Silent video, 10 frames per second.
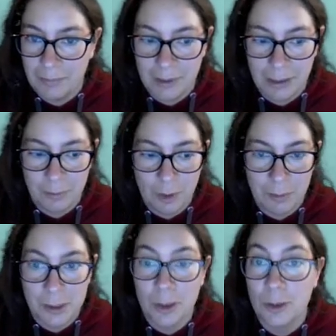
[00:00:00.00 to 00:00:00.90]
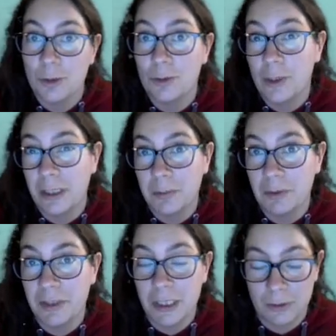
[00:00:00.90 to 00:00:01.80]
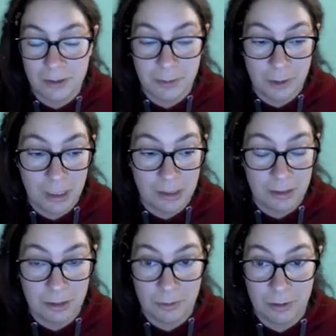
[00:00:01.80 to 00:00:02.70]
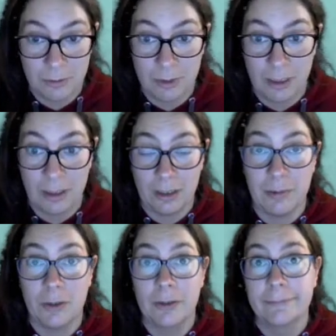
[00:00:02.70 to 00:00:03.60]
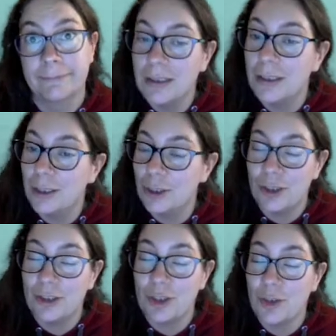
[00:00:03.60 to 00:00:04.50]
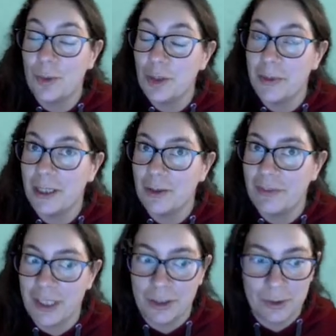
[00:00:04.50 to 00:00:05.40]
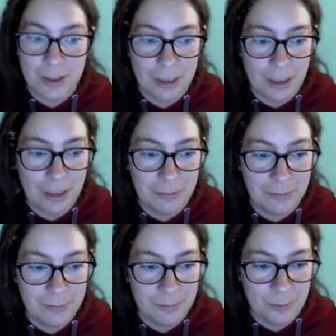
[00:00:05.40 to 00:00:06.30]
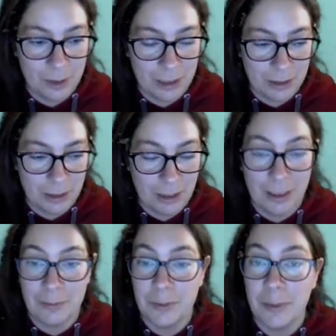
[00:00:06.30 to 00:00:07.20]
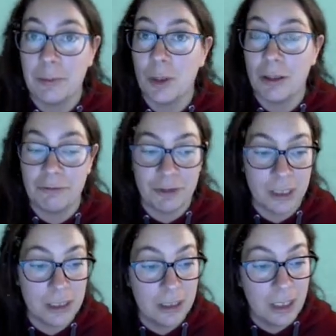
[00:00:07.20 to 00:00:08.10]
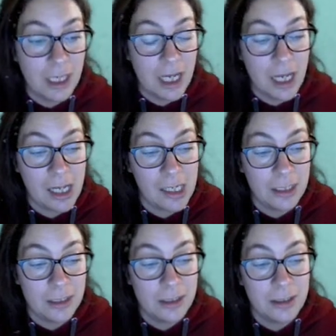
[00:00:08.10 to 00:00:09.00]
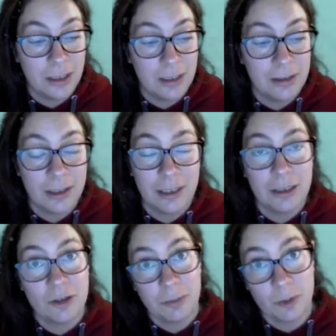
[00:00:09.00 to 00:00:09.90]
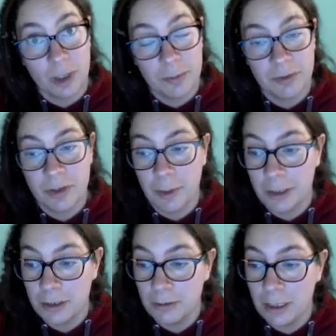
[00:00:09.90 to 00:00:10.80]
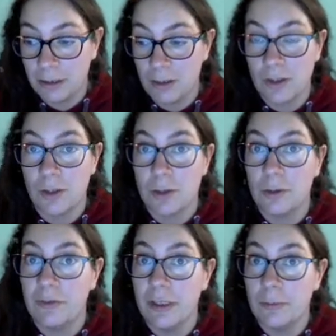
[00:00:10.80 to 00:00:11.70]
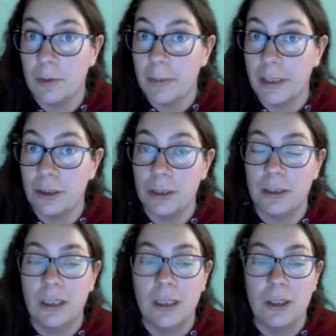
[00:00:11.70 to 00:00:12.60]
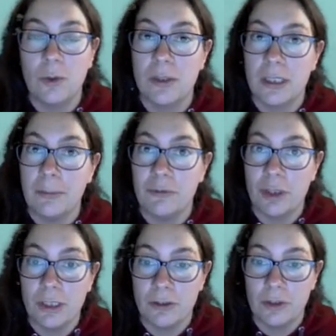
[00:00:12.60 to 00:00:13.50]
I promise not to do any more videos about things I don't know anything about. Just watch my other videos where I am a bit more confident, and like and subscribe if you want to. And there's also the Facebook page, OSM for history